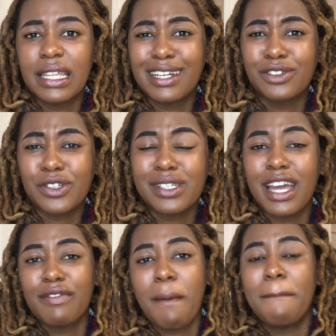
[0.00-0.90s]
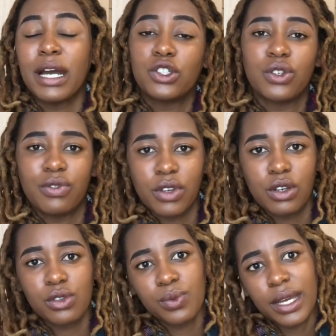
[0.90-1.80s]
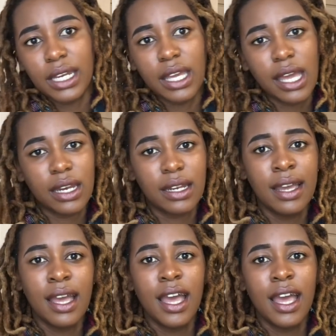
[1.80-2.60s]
then I'll just have a bunch of videos waiting and